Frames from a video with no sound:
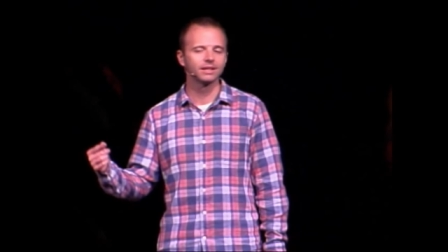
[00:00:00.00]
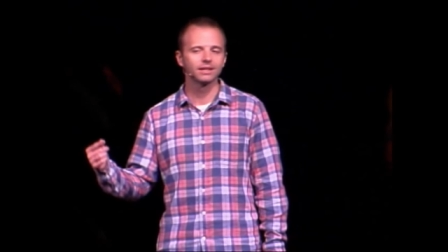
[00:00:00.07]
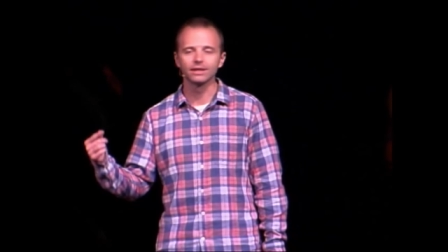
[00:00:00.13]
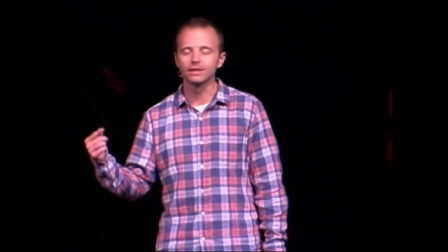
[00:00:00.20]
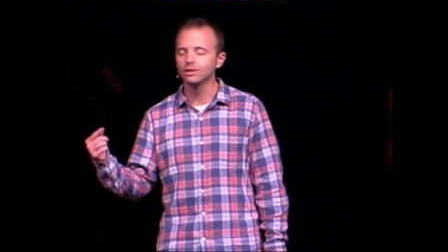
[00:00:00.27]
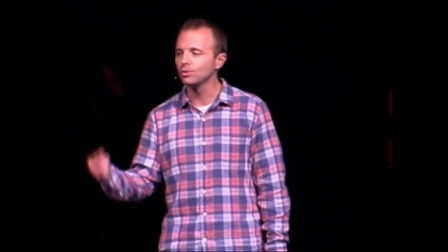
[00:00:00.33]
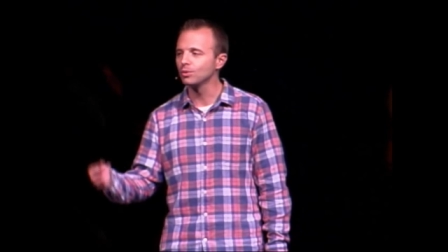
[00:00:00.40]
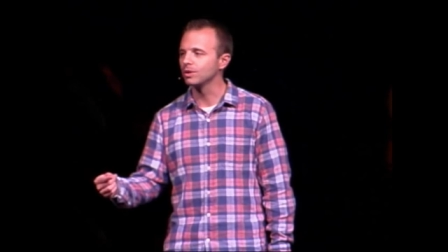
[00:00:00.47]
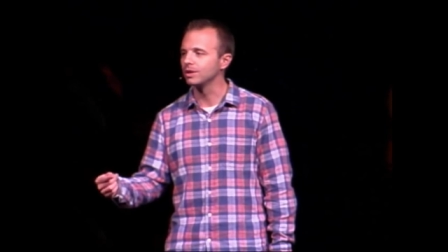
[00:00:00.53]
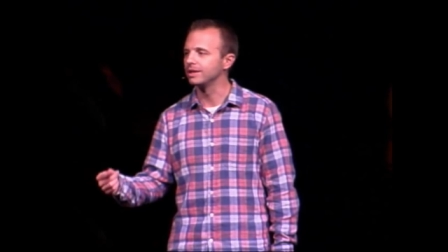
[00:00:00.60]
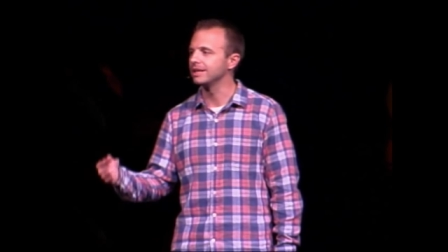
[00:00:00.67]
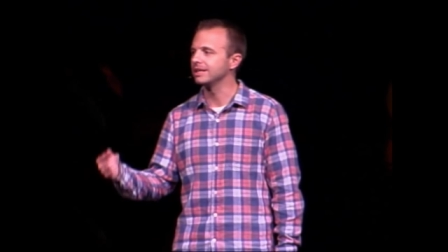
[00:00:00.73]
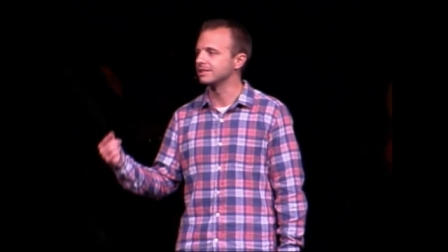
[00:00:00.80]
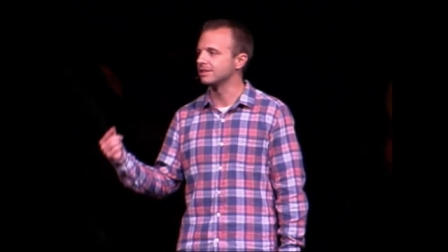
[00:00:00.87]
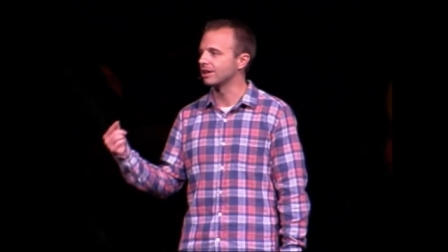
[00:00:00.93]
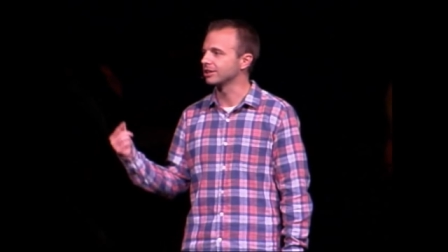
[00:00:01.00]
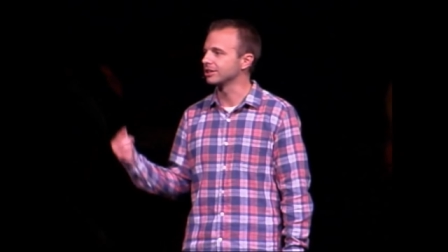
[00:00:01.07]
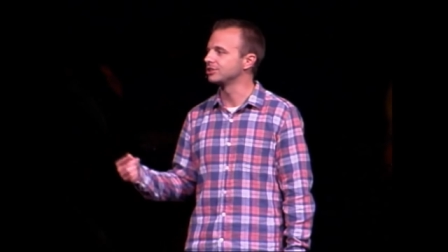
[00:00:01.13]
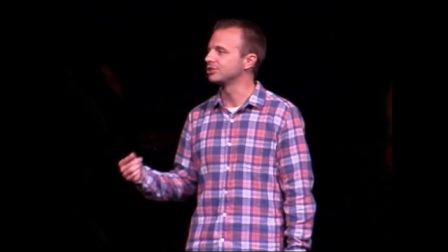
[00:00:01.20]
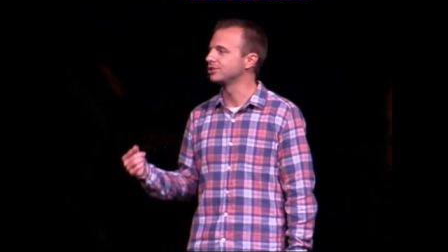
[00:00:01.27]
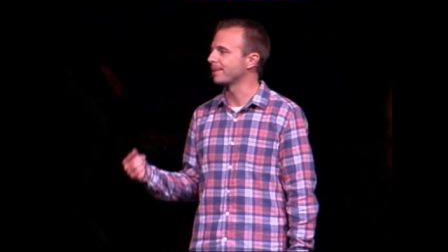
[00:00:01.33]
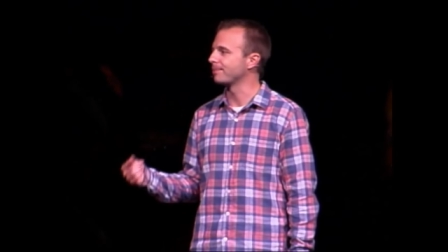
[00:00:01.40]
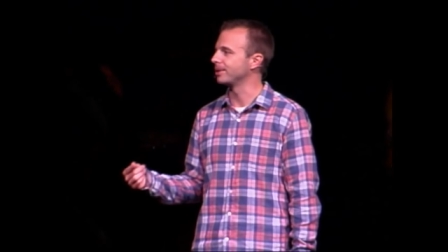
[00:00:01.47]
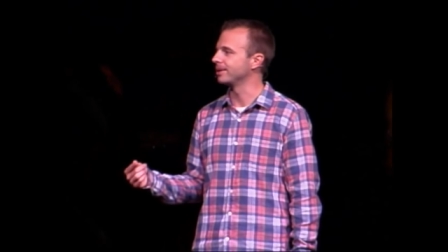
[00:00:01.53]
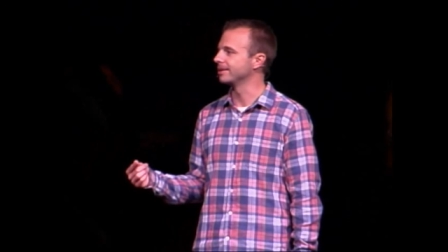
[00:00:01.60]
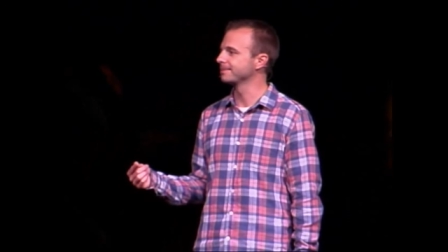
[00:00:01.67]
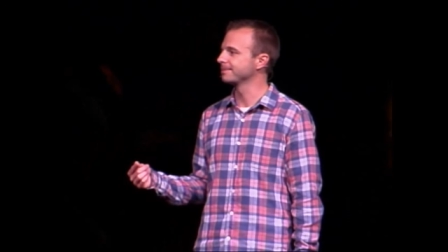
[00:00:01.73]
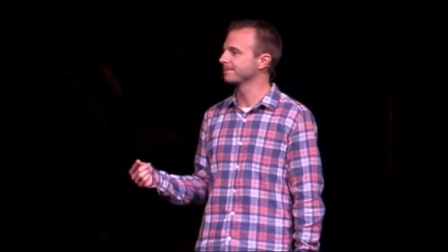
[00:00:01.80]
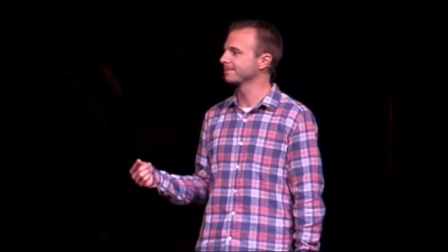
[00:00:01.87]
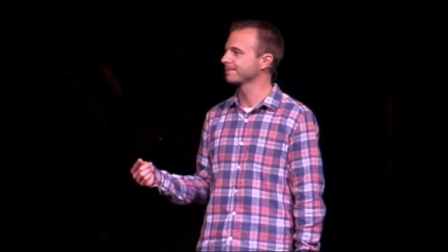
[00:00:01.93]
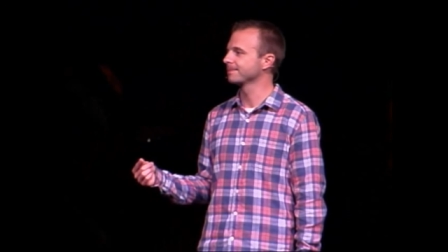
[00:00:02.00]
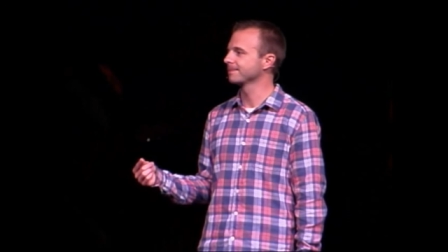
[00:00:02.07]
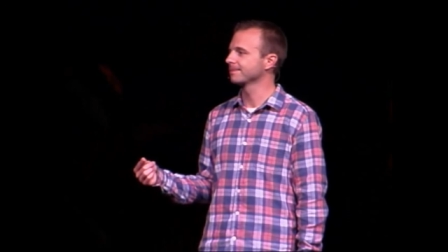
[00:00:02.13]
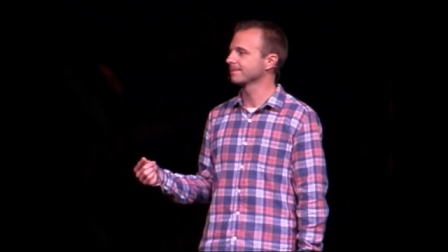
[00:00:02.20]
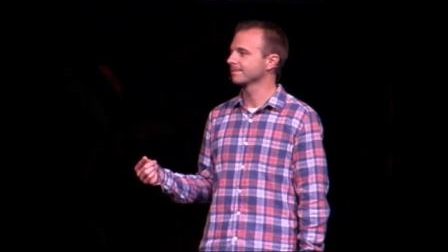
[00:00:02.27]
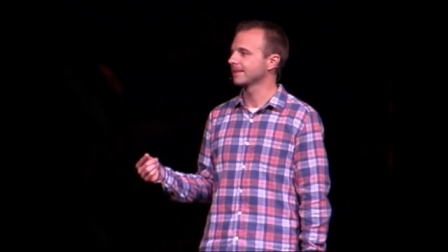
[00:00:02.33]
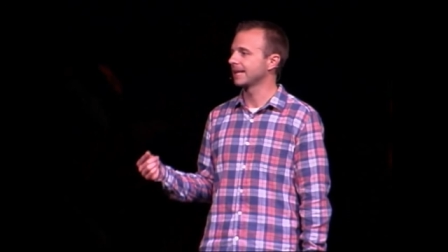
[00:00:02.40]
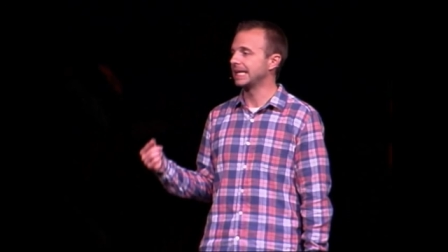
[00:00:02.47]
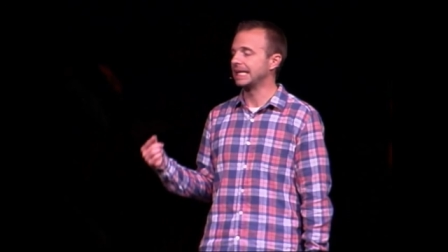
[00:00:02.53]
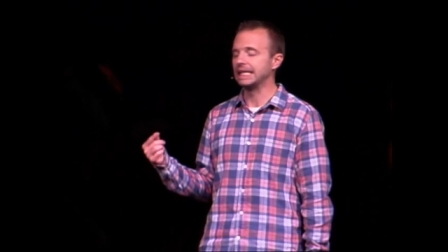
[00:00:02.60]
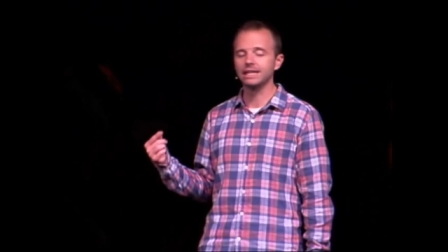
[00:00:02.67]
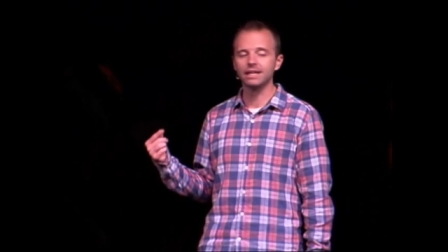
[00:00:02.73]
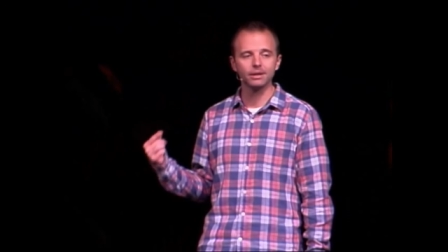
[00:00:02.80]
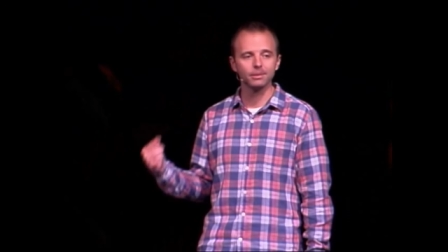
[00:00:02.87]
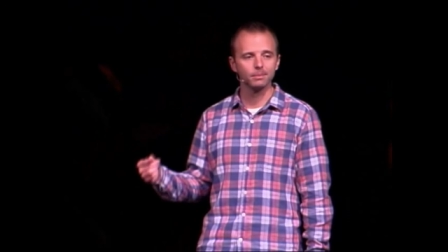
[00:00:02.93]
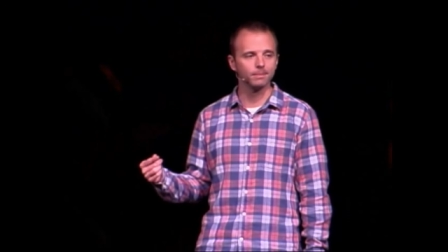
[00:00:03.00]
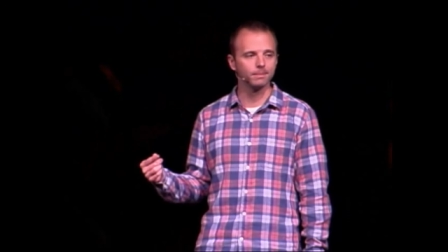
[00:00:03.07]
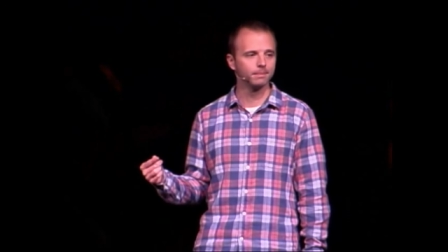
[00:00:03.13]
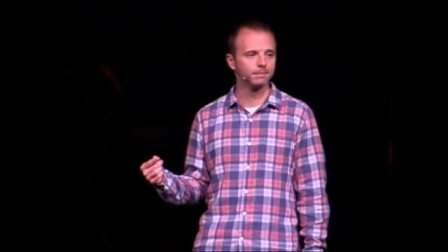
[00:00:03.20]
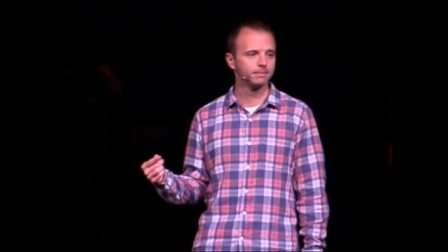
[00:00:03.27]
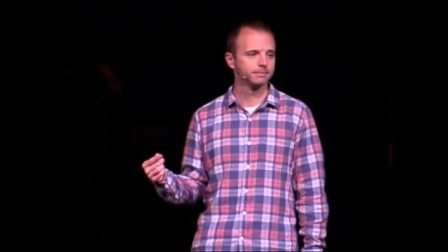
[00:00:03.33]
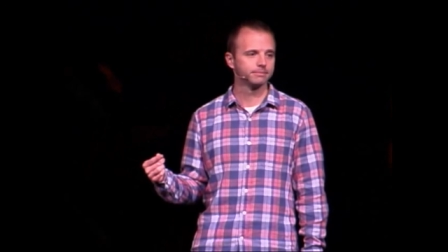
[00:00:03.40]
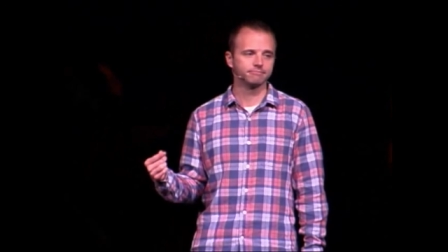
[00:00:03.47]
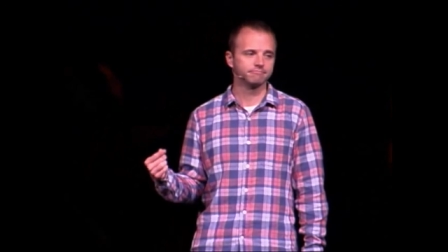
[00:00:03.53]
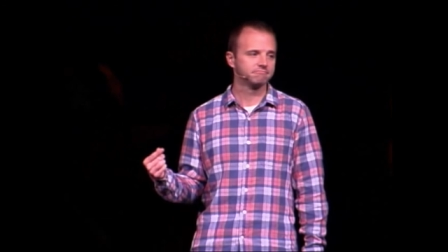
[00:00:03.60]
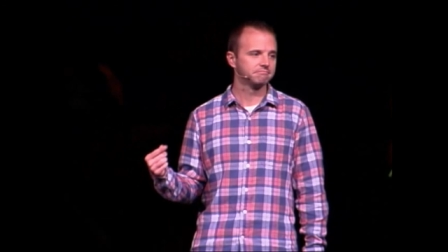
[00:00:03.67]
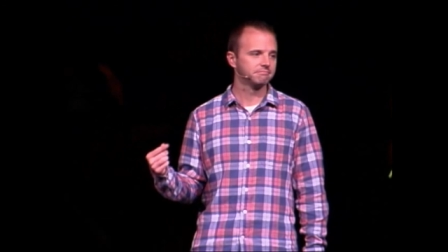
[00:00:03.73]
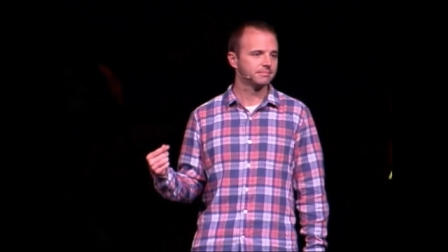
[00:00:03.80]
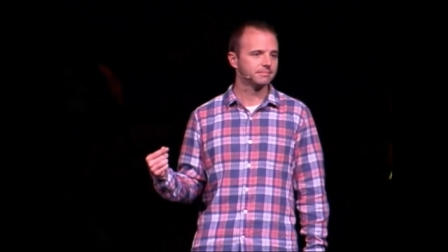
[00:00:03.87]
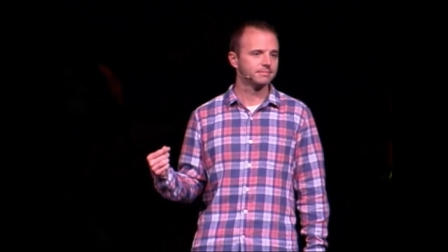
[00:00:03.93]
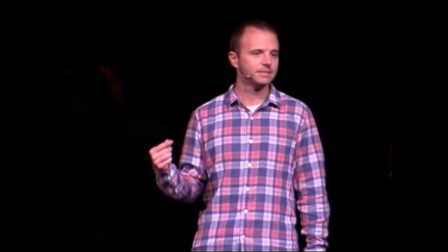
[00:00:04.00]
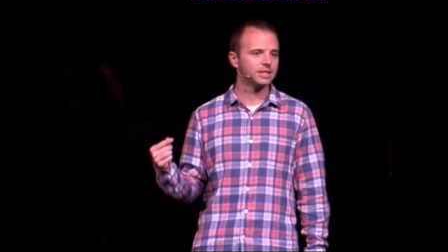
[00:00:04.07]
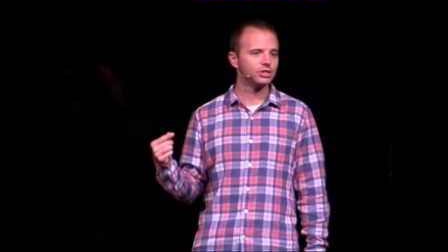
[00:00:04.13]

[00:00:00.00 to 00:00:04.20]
The Lord is our good shepherd. And in him,